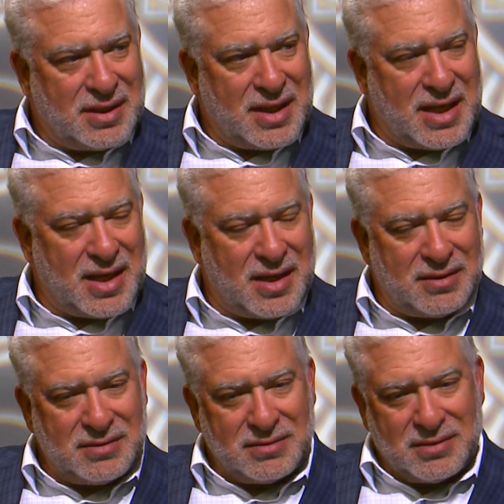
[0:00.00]

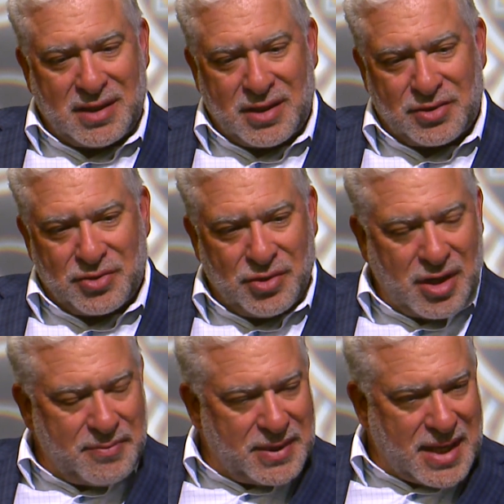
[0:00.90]
and grew
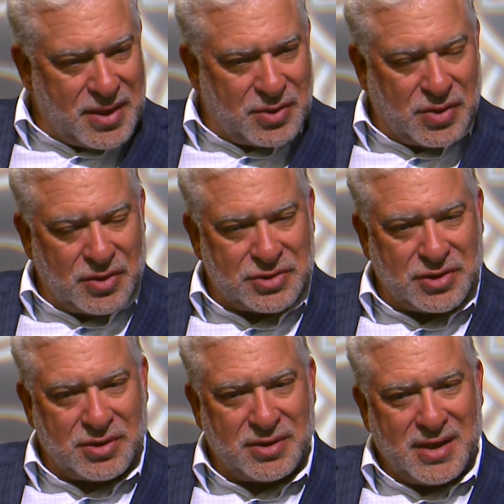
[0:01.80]
up in
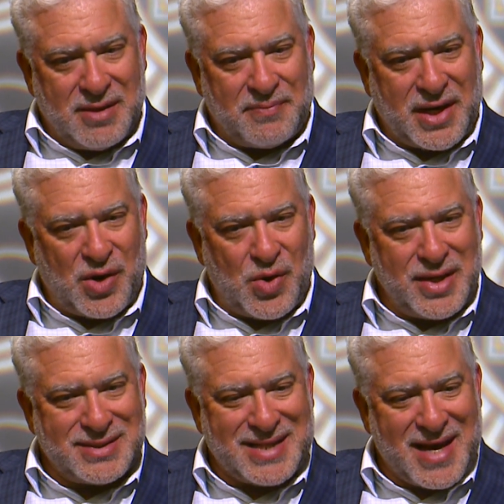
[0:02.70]
agriculture, but I
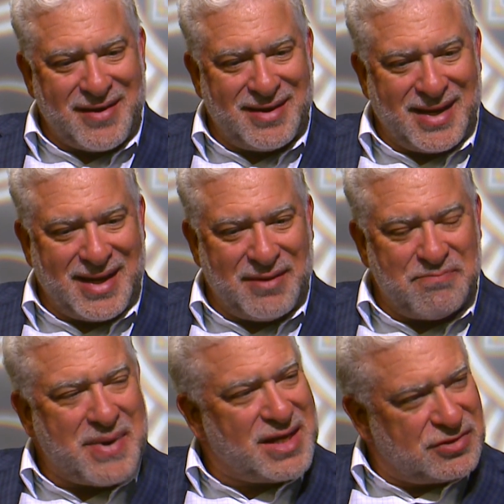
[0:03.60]
always had a
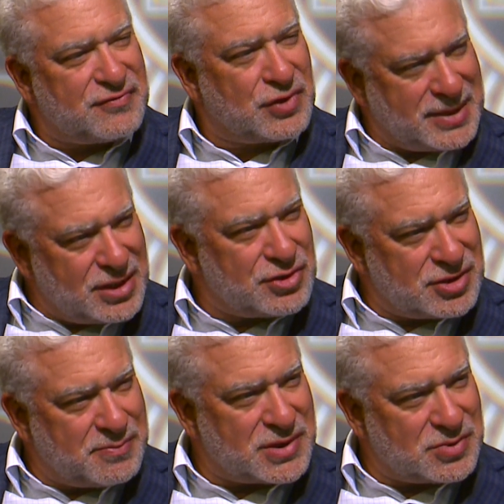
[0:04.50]
bent for
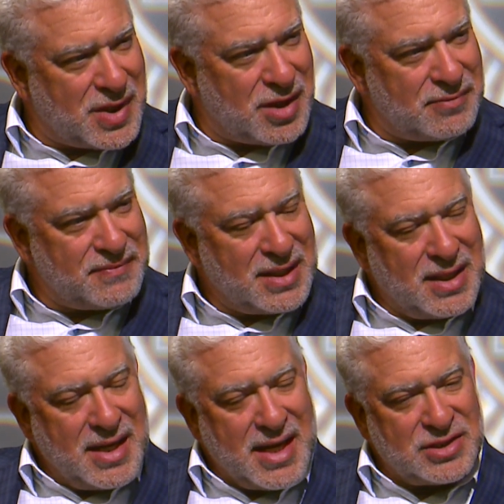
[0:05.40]
leadership as well.
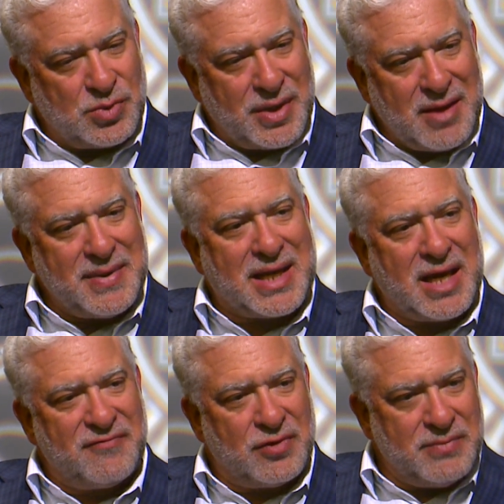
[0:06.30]
Mm-hmm. And so when I
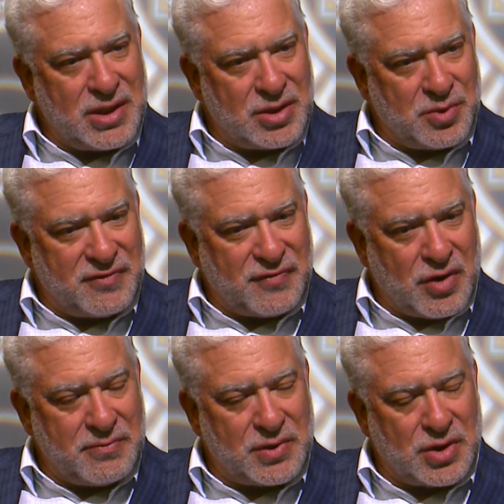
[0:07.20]
became familiar with
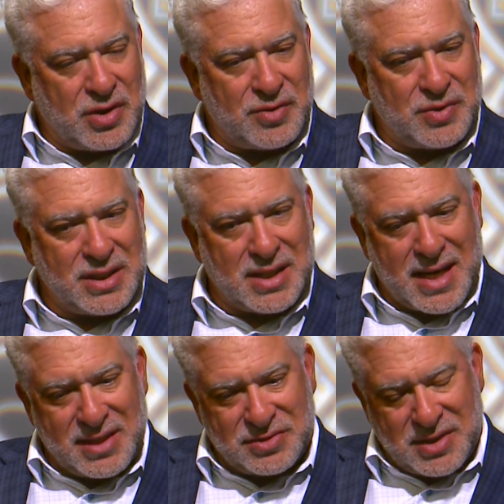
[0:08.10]
Farm Bureau and
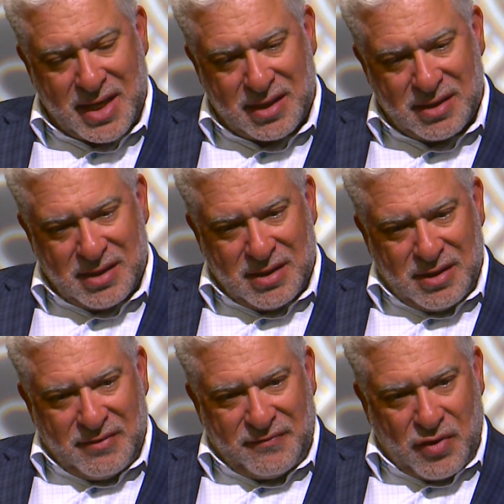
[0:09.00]
realized that
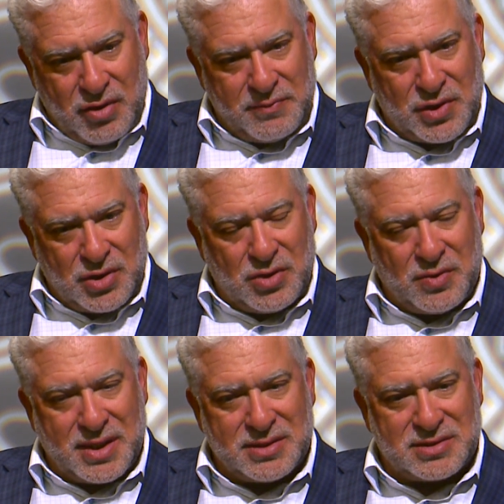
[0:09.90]
Farm Bureau
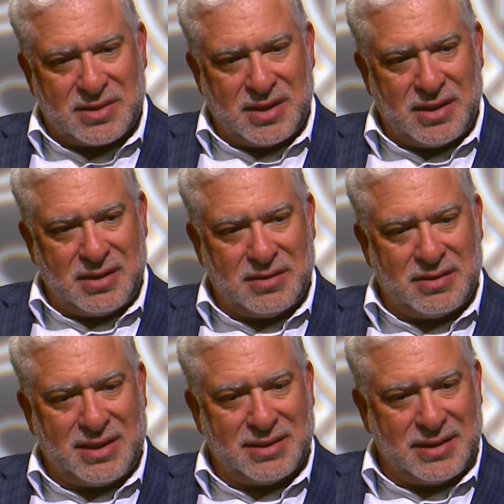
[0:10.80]
was the
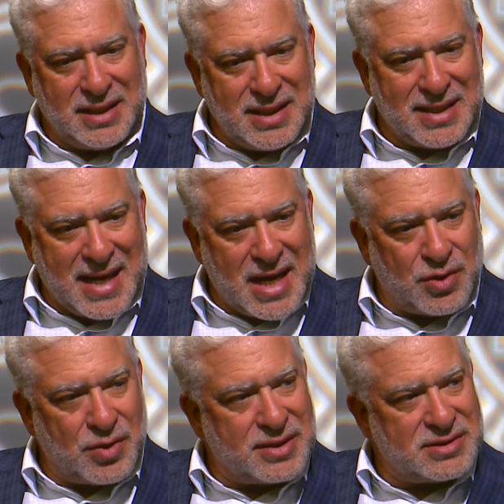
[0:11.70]
leading ag
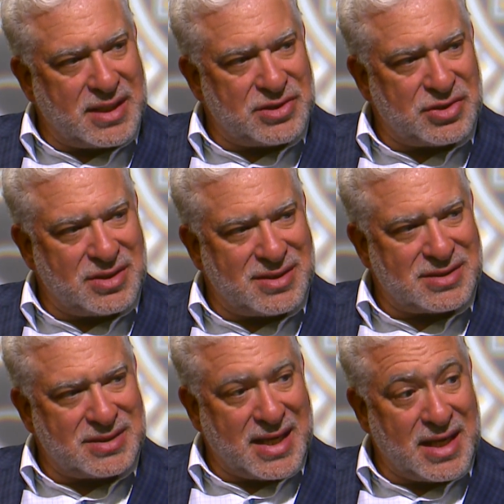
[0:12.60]
organization in the
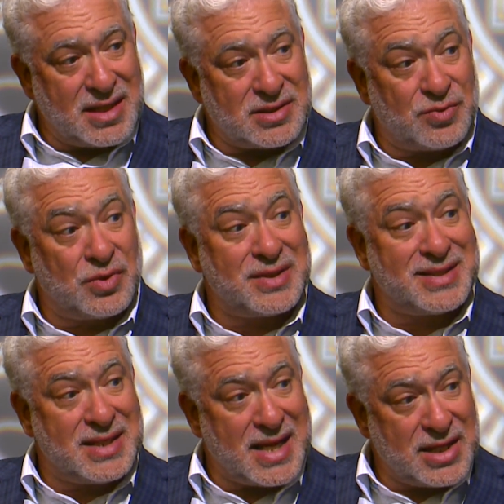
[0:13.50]
state and really in
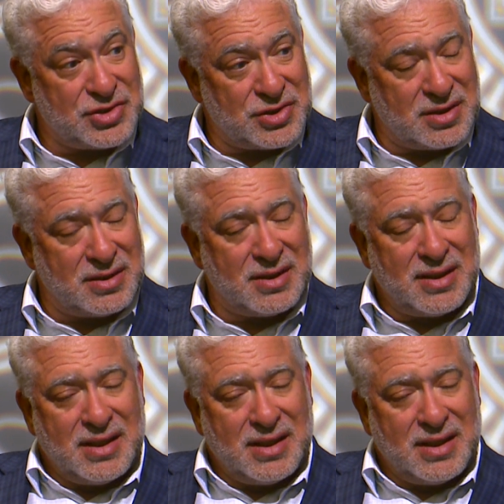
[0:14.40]
the nation,